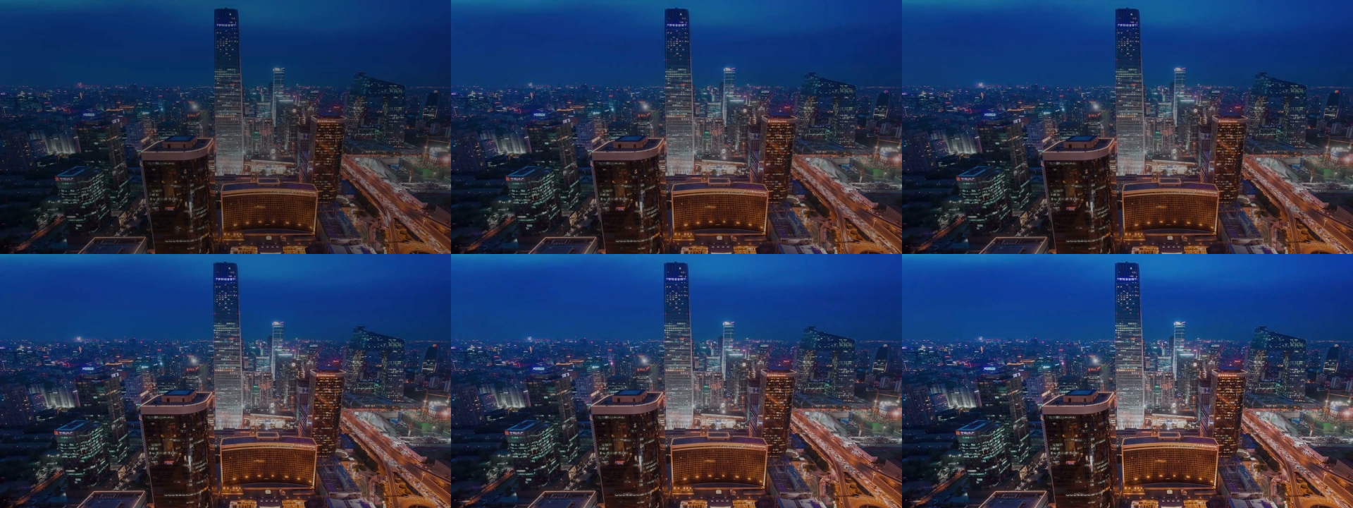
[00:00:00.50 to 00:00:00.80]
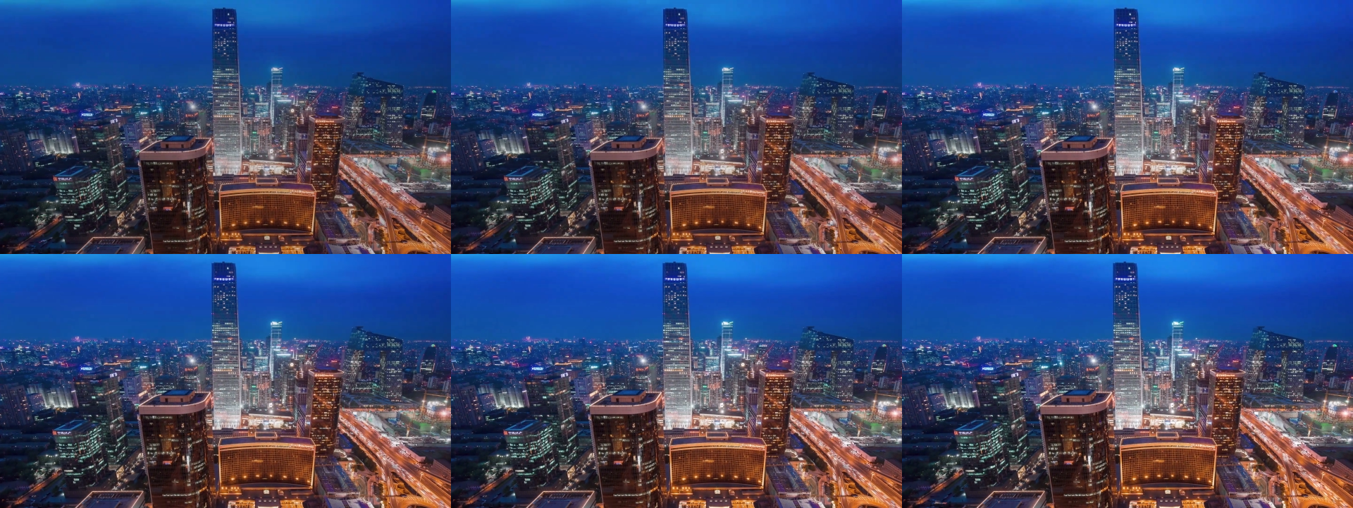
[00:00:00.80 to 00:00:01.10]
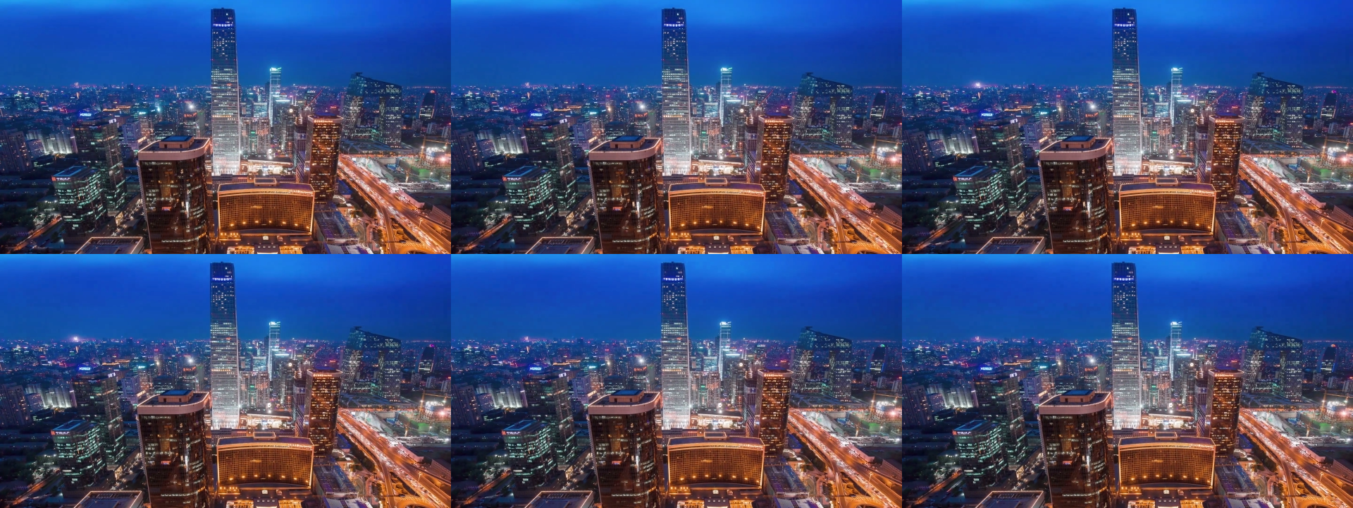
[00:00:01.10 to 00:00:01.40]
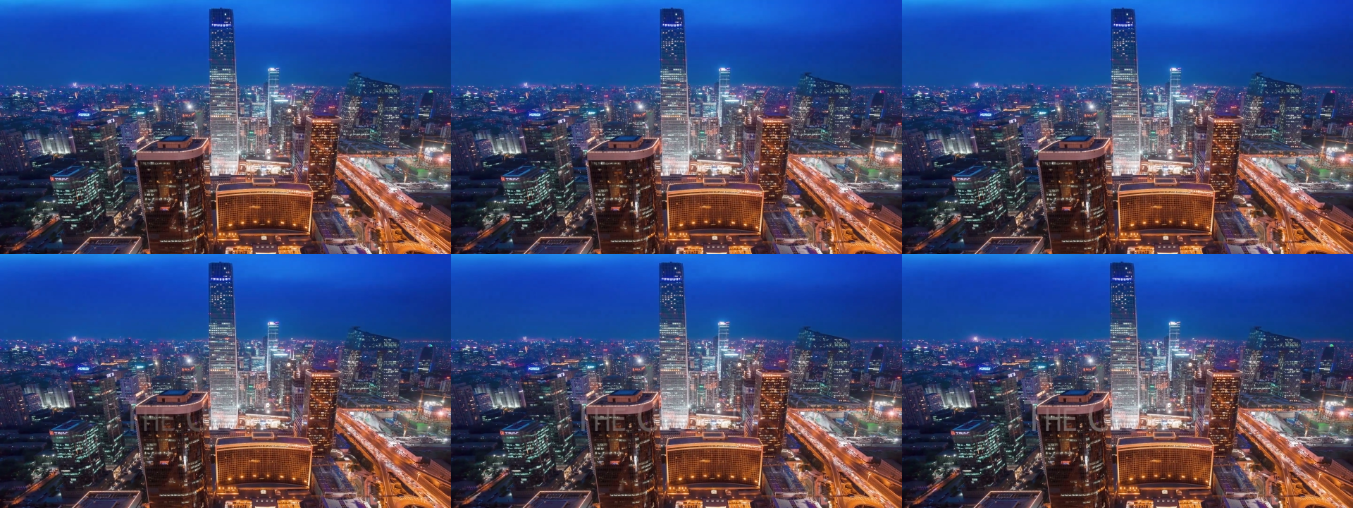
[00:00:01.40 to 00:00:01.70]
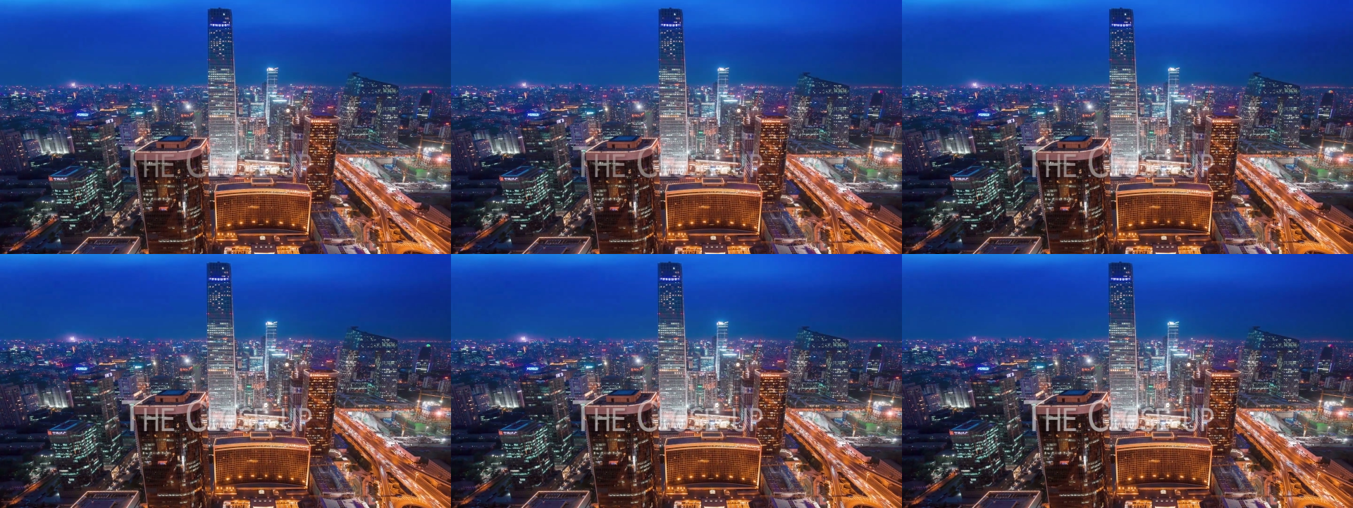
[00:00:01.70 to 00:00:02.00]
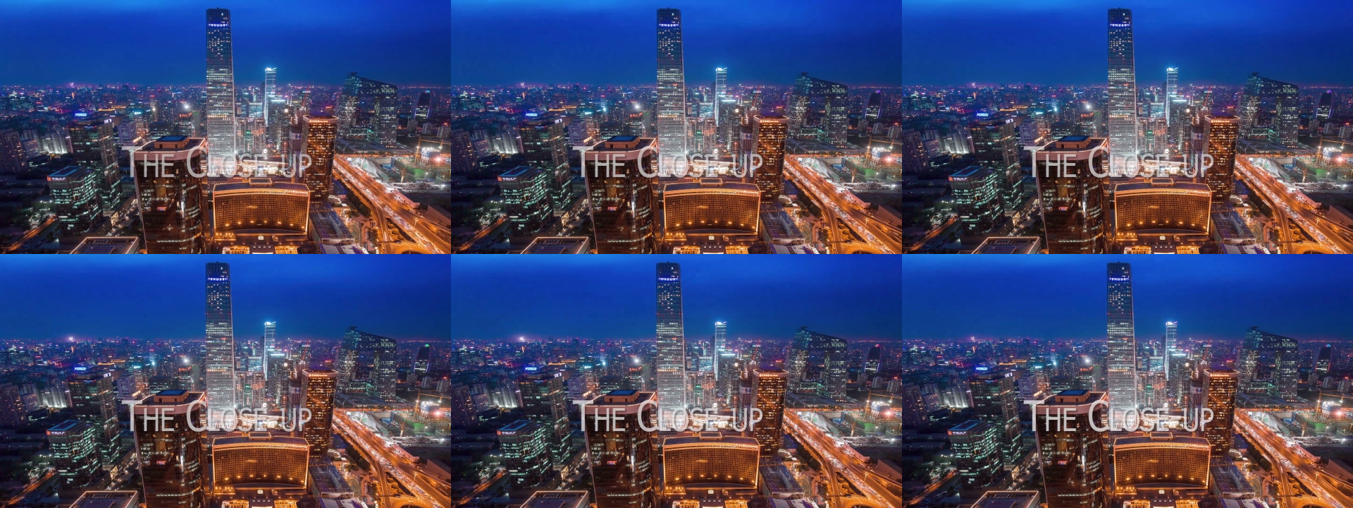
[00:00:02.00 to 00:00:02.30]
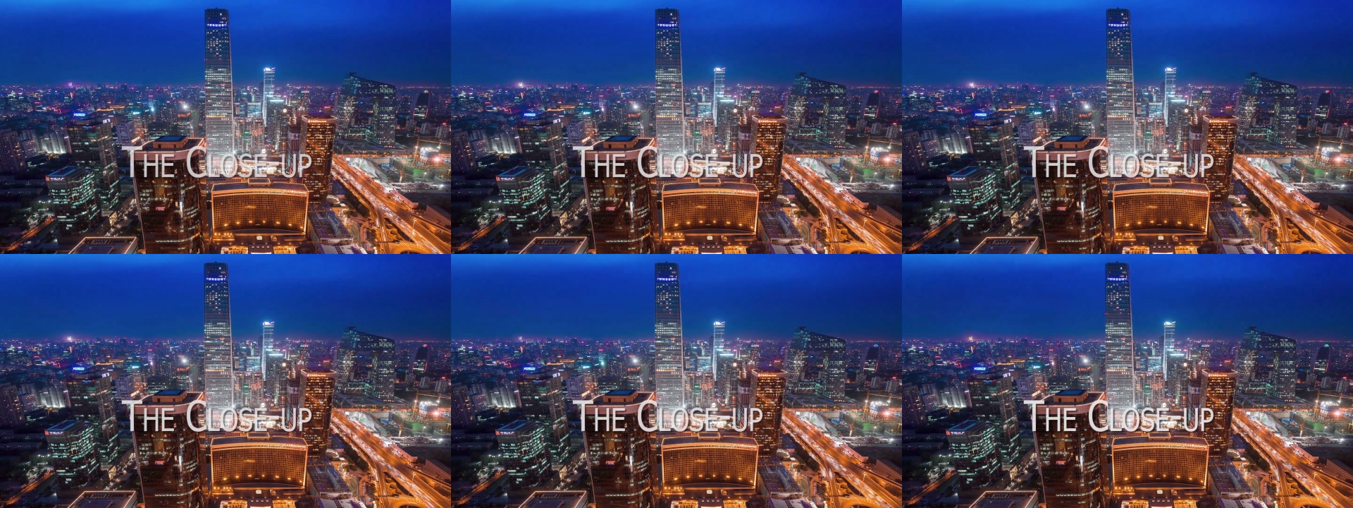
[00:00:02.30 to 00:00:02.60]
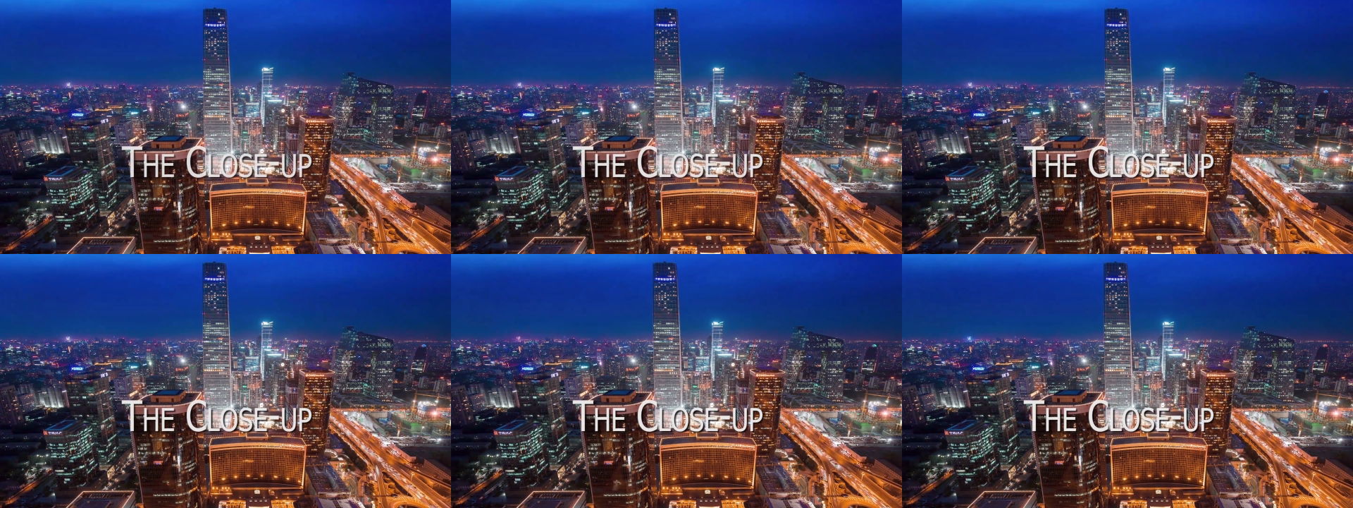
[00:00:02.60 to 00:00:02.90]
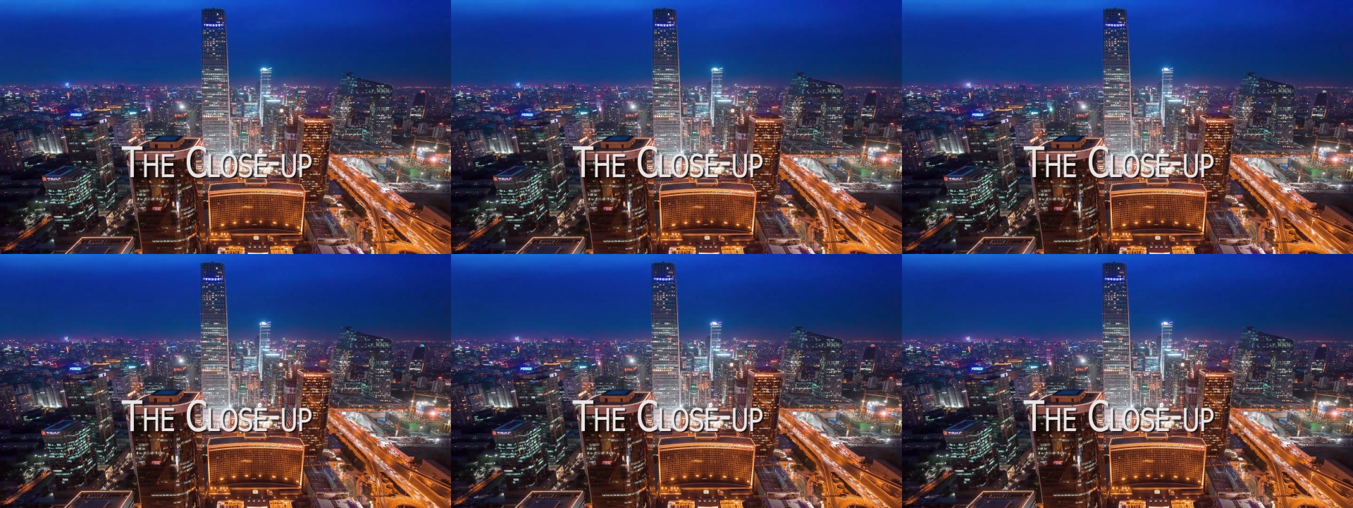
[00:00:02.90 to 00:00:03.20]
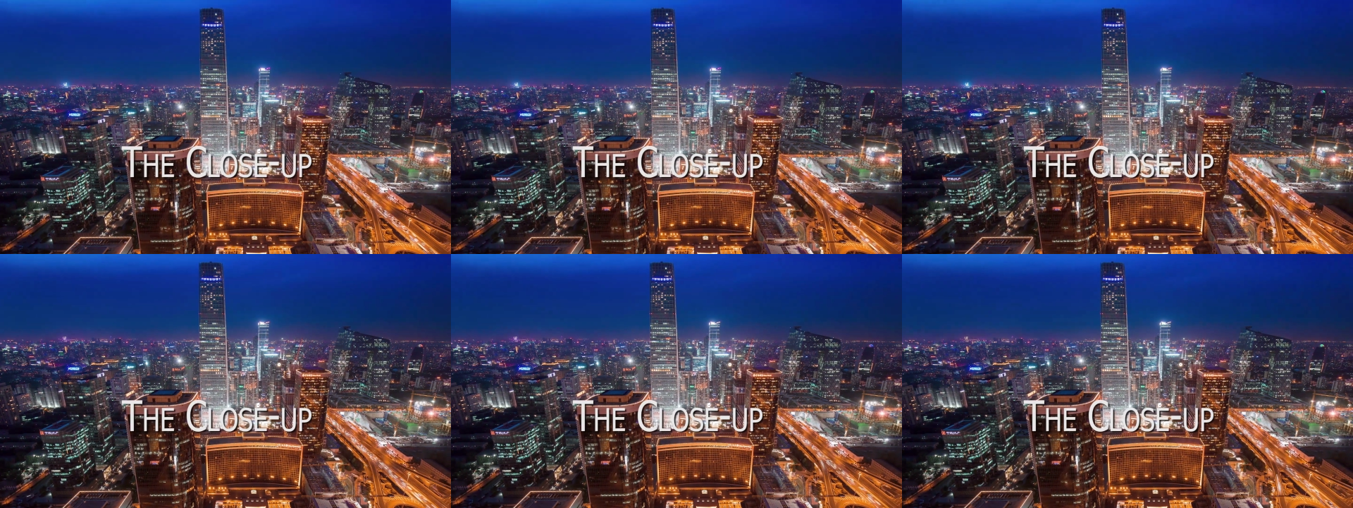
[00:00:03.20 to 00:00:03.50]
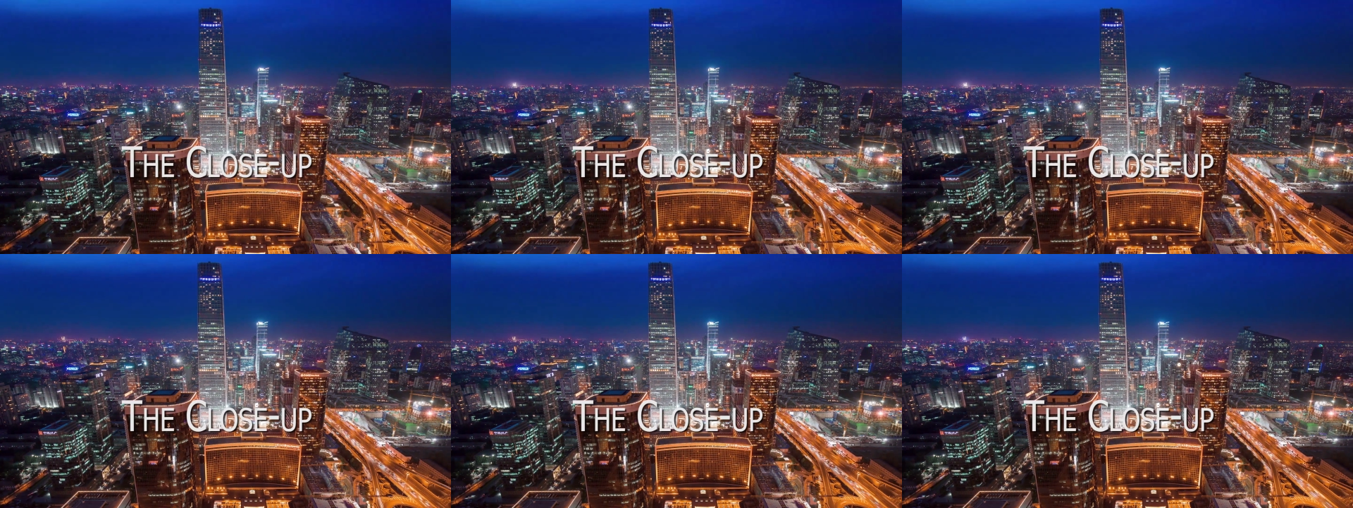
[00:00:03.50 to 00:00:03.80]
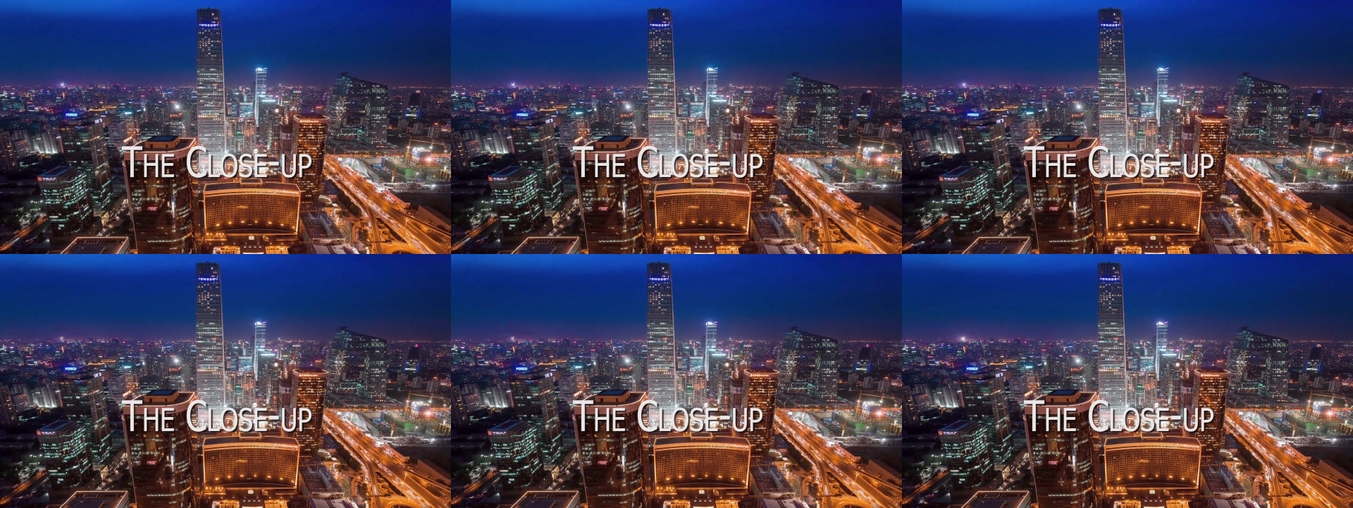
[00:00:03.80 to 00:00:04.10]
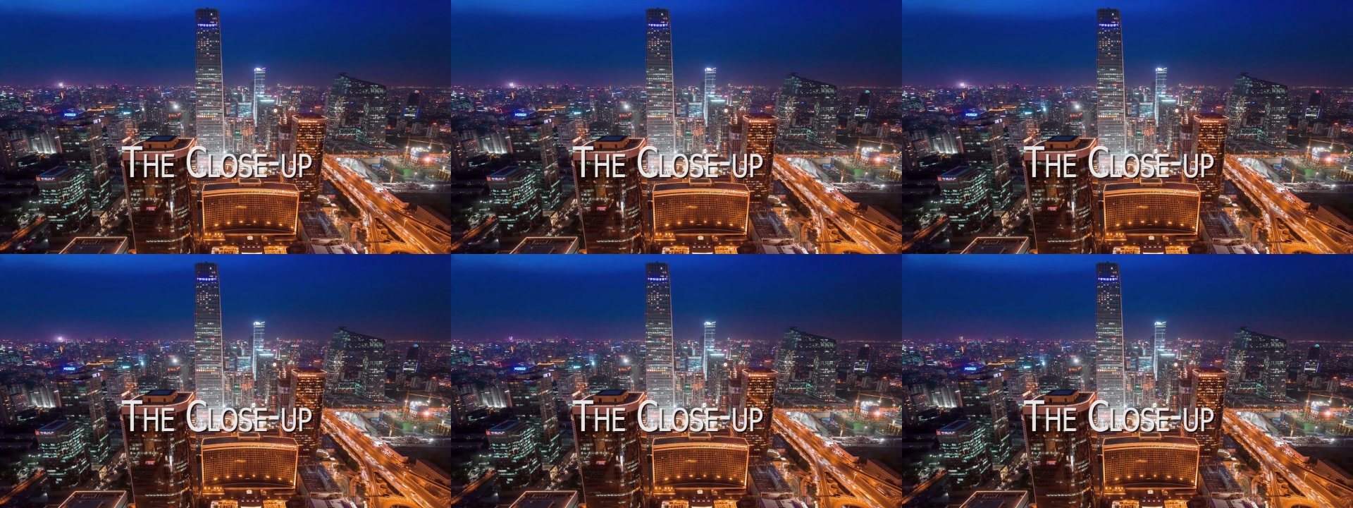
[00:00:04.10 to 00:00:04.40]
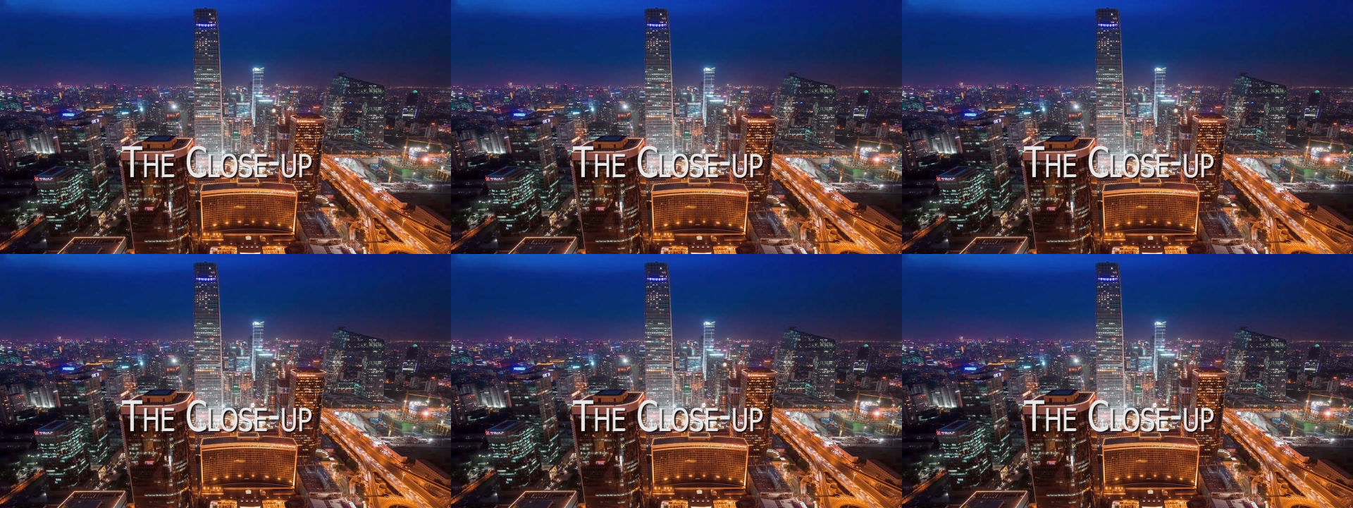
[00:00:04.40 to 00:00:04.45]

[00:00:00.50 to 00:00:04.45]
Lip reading: (no speaker visible)